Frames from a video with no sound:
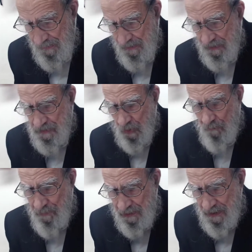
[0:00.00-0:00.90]
There's no
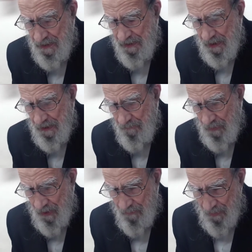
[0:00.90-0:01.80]
beginning
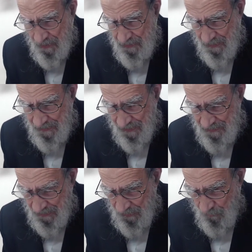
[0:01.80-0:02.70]
in,
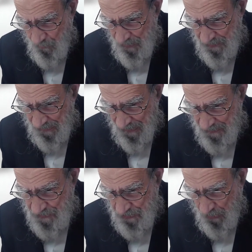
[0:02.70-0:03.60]
in, in world on
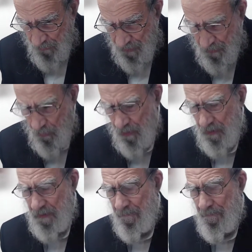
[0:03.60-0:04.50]
its own at all.